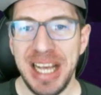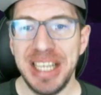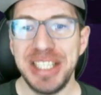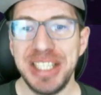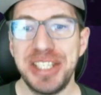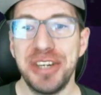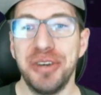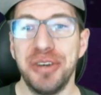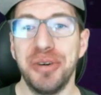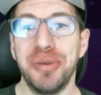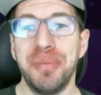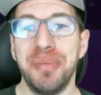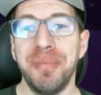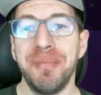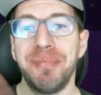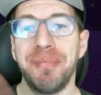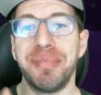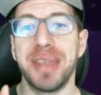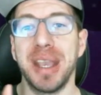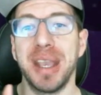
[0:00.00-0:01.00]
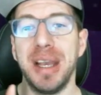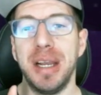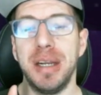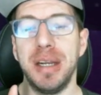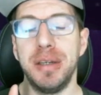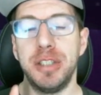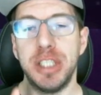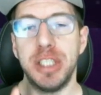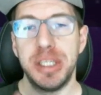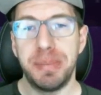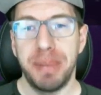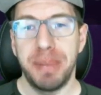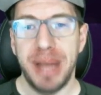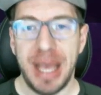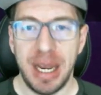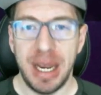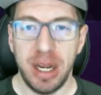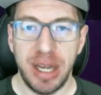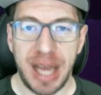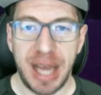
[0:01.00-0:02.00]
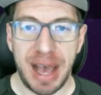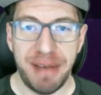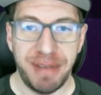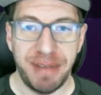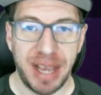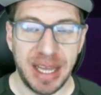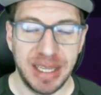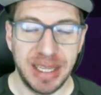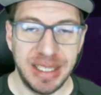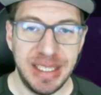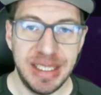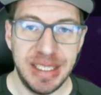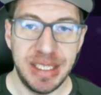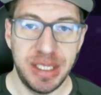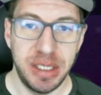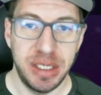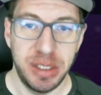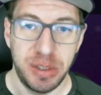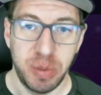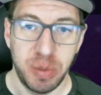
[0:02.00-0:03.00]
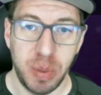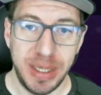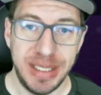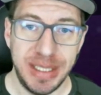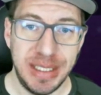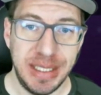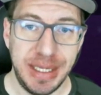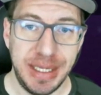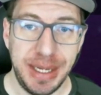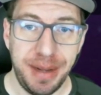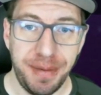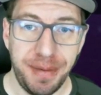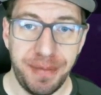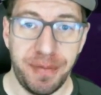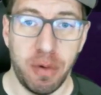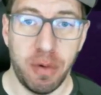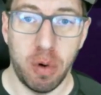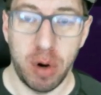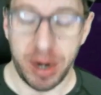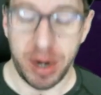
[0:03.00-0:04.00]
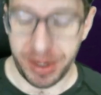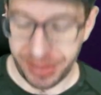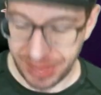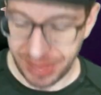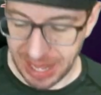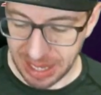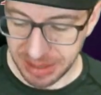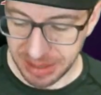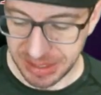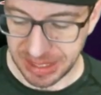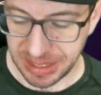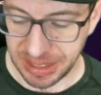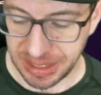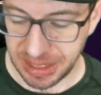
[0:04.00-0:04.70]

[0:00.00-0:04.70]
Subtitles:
So just plan on having at least 24,000